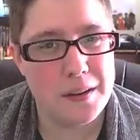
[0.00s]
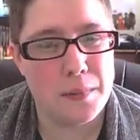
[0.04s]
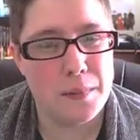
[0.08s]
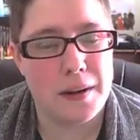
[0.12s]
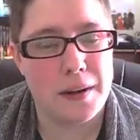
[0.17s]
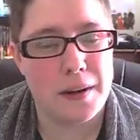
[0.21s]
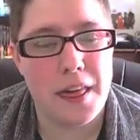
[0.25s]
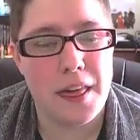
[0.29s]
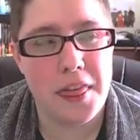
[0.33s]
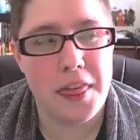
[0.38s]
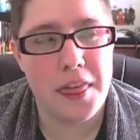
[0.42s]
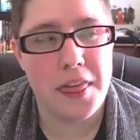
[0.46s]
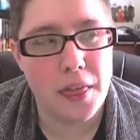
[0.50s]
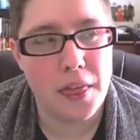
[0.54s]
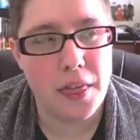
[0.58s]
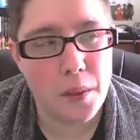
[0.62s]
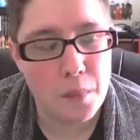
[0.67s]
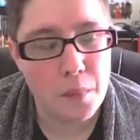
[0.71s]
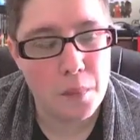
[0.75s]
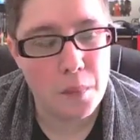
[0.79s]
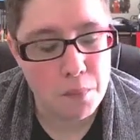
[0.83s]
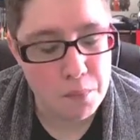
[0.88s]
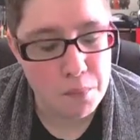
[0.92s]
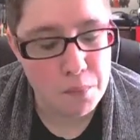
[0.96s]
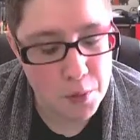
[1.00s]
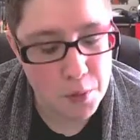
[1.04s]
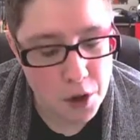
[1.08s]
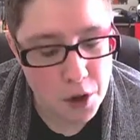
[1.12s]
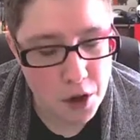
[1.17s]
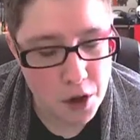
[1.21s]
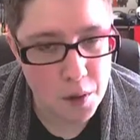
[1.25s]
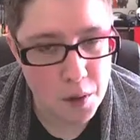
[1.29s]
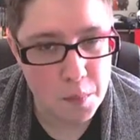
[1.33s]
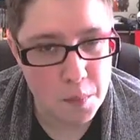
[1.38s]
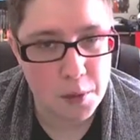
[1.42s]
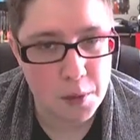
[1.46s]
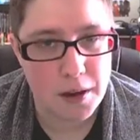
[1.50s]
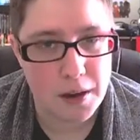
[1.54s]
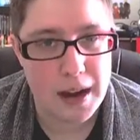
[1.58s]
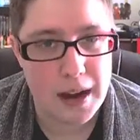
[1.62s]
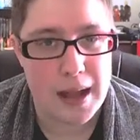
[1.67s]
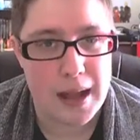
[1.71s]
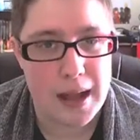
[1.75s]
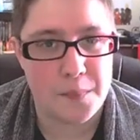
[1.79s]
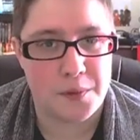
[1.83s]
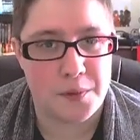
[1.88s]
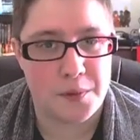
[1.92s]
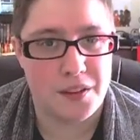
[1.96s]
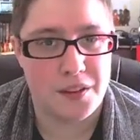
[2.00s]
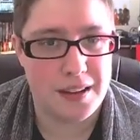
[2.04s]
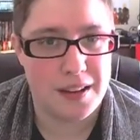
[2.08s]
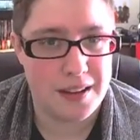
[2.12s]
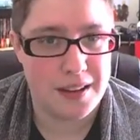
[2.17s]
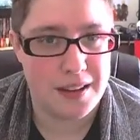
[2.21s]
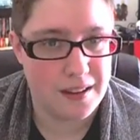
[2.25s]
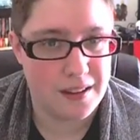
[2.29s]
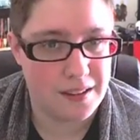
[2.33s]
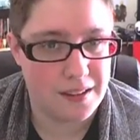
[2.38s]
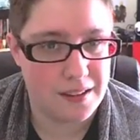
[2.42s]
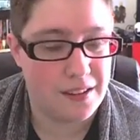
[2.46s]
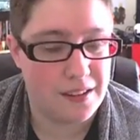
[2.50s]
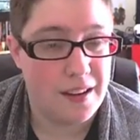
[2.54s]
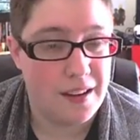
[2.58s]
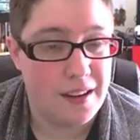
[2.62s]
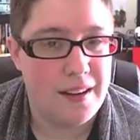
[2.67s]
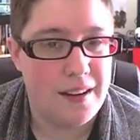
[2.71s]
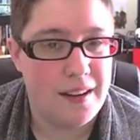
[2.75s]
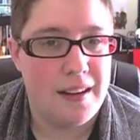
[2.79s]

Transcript: but I think the book perhaps is.